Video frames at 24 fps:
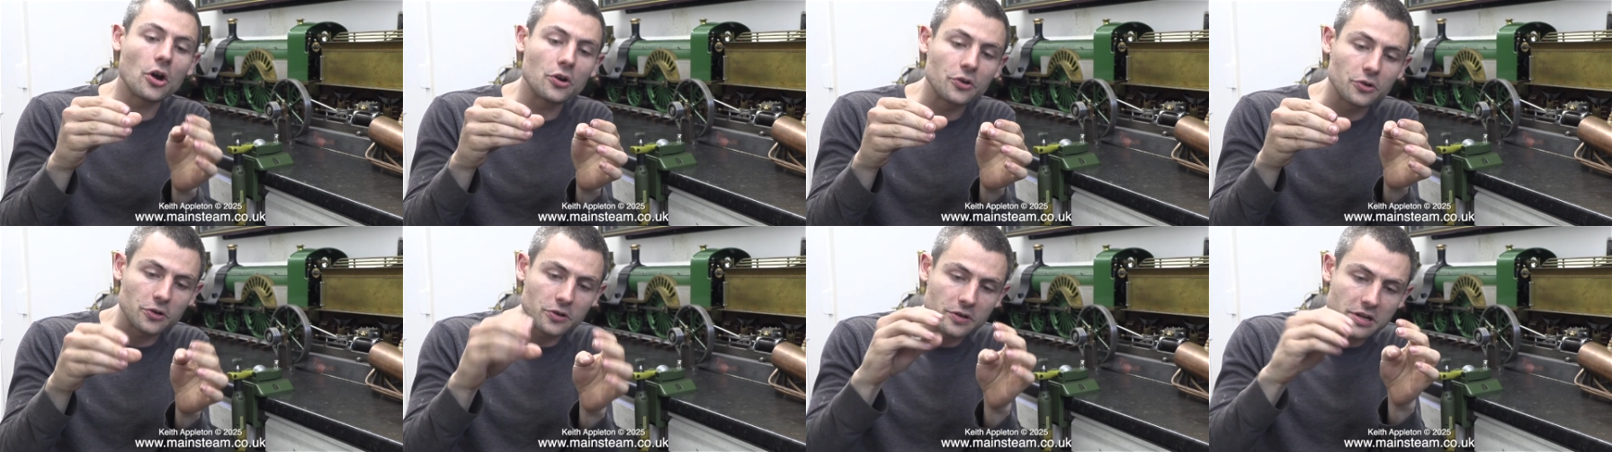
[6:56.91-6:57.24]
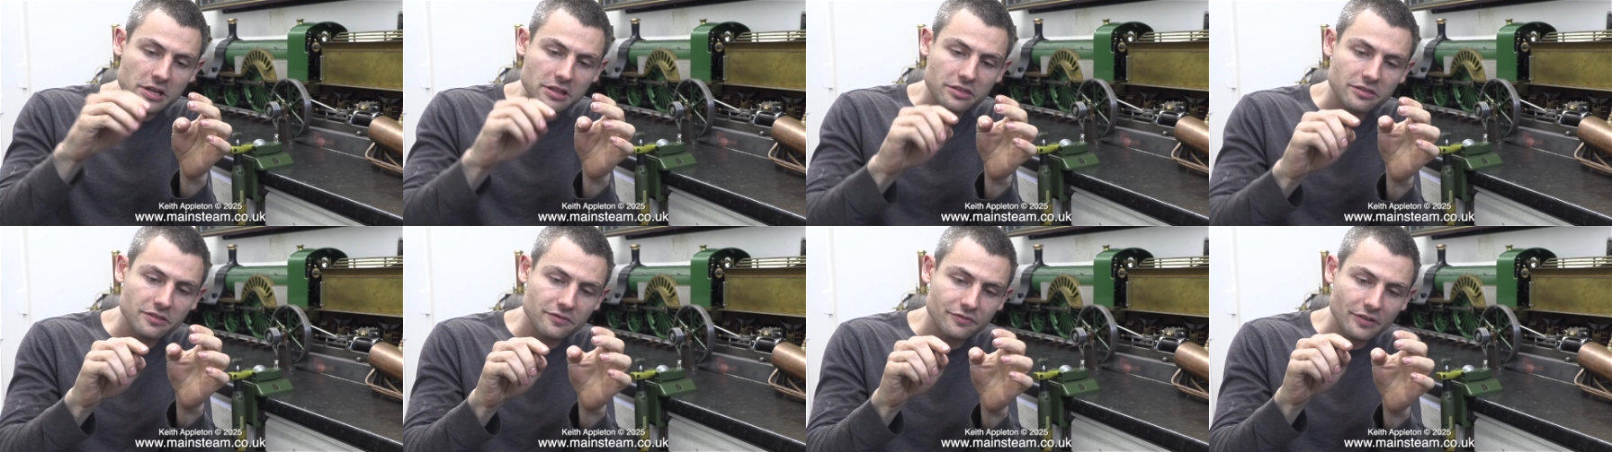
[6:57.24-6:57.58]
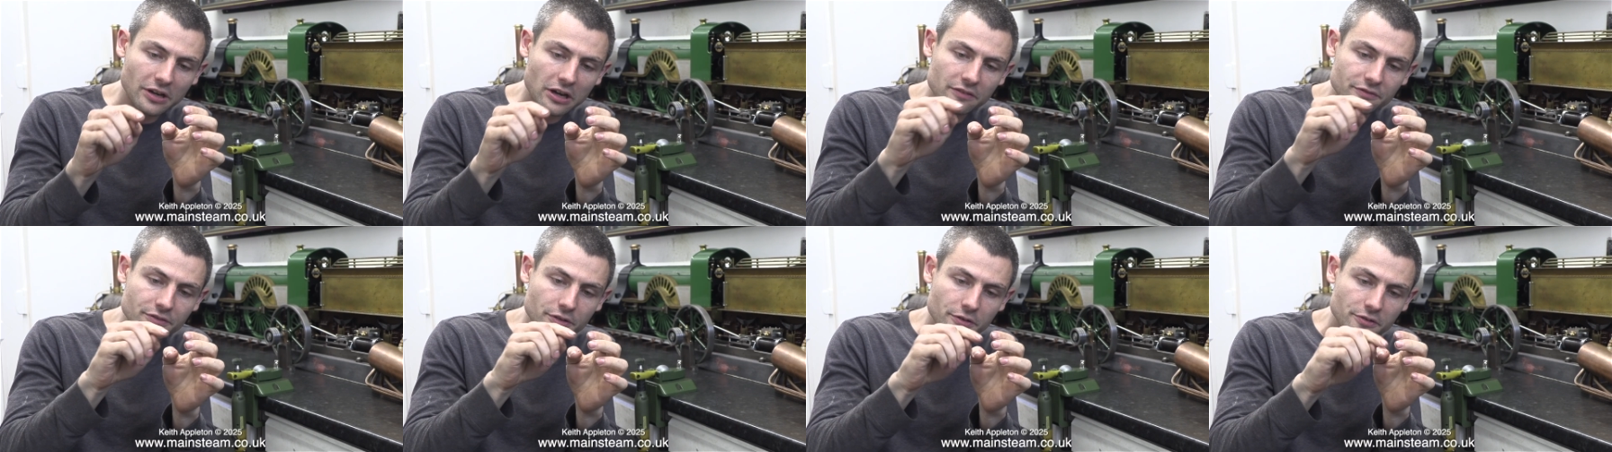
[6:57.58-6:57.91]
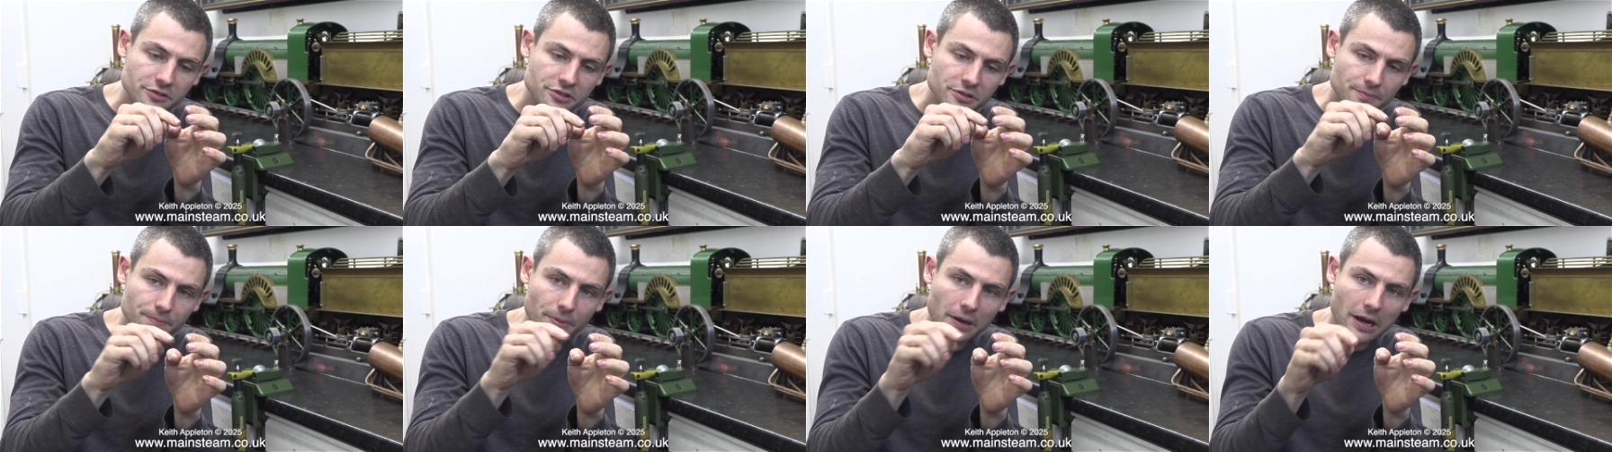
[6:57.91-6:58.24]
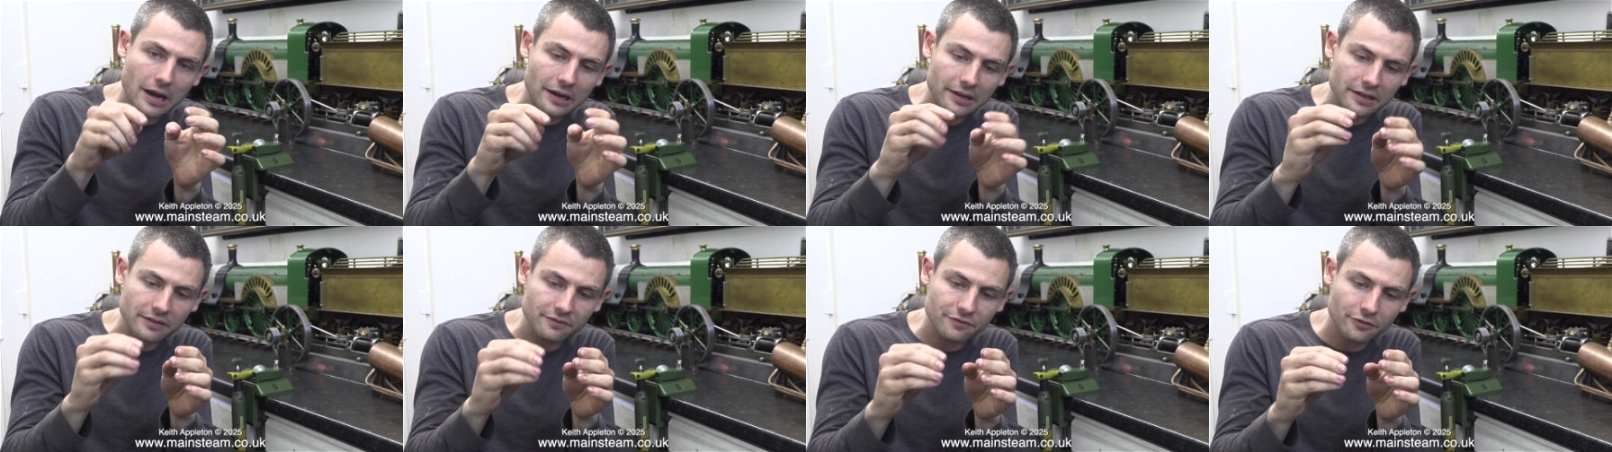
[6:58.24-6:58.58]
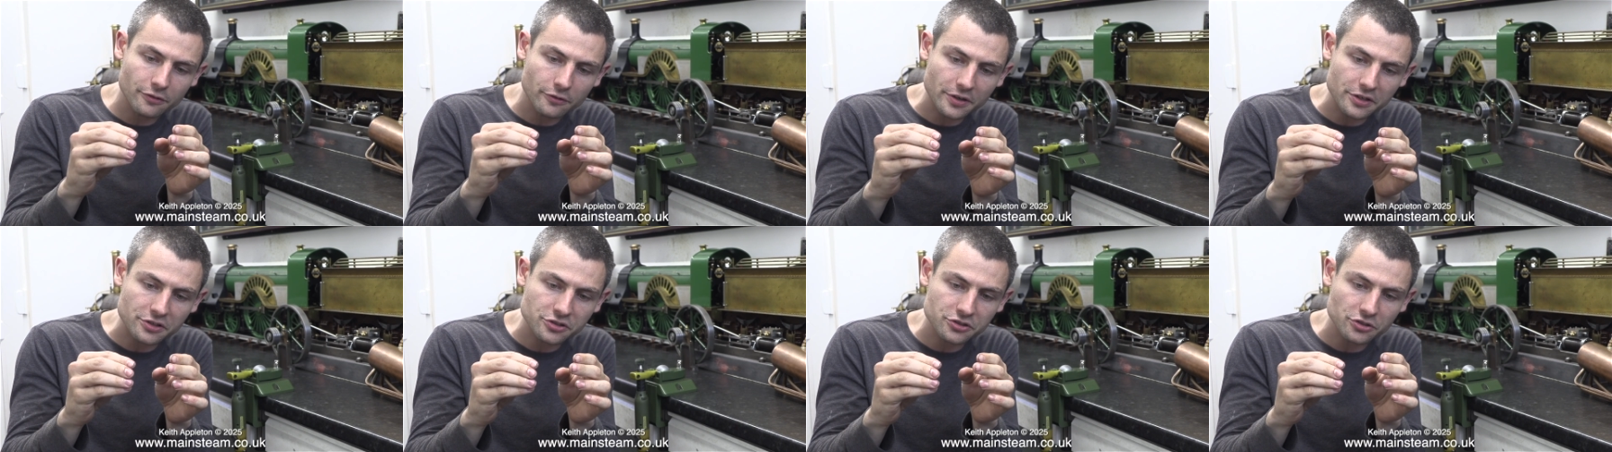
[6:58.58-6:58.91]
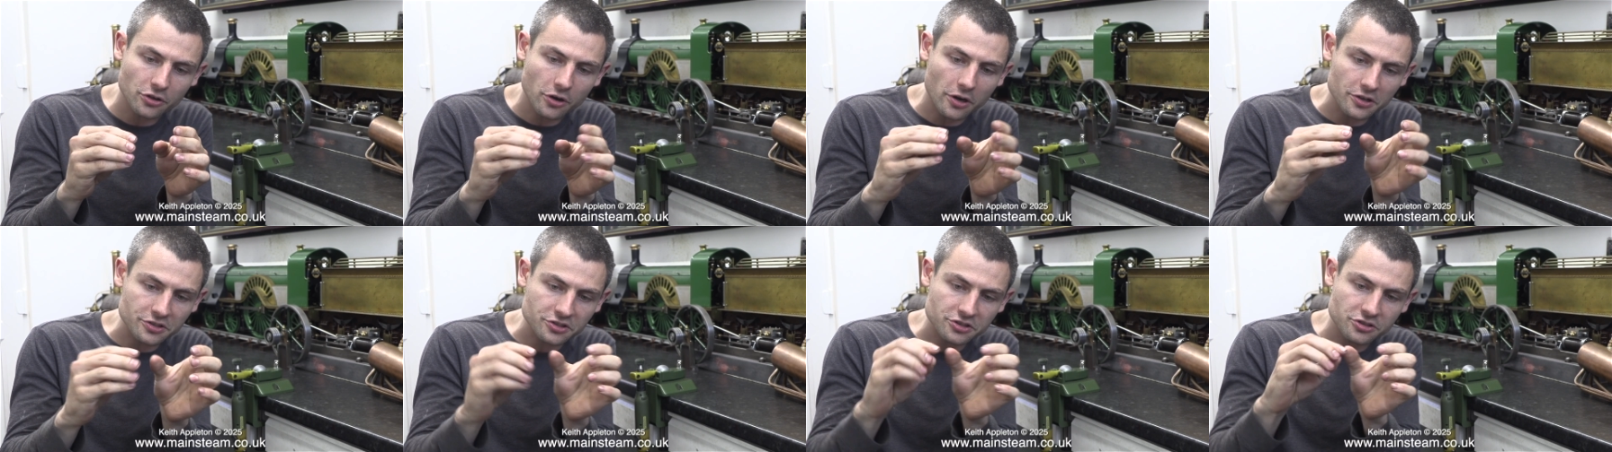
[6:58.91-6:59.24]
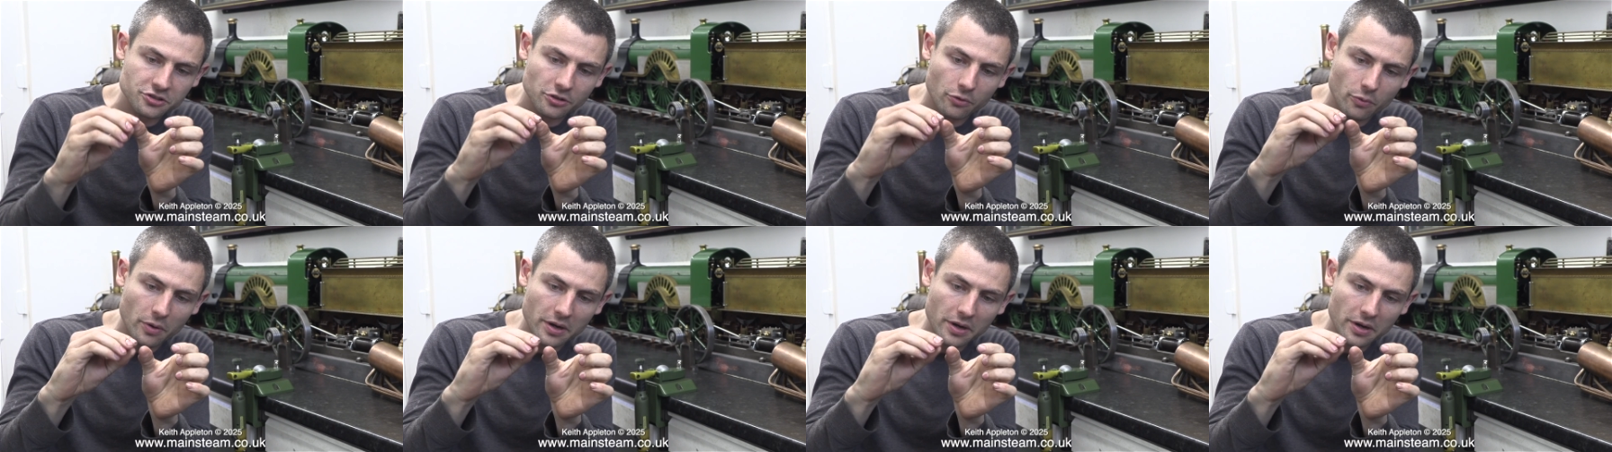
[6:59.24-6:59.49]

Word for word: Underneath the valve, there is a pocket for exhaust.